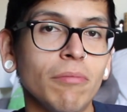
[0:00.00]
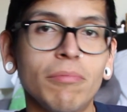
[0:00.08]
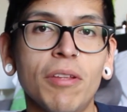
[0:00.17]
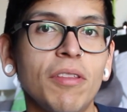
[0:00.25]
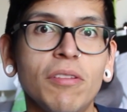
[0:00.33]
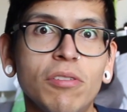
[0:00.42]

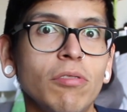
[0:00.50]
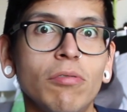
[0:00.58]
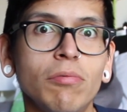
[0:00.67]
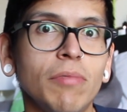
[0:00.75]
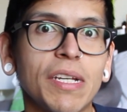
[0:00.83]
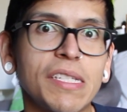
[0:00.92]
nothing
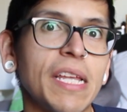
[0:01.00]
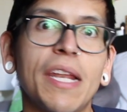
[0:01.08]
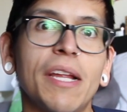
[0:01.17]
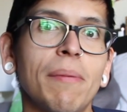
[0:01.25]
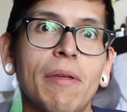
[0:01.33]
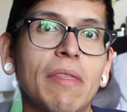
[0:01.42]
too
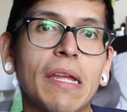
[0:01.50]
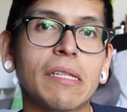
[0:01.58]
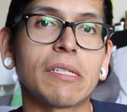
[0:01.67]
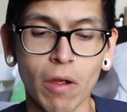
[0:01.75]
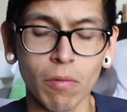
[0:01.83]
exciting about that.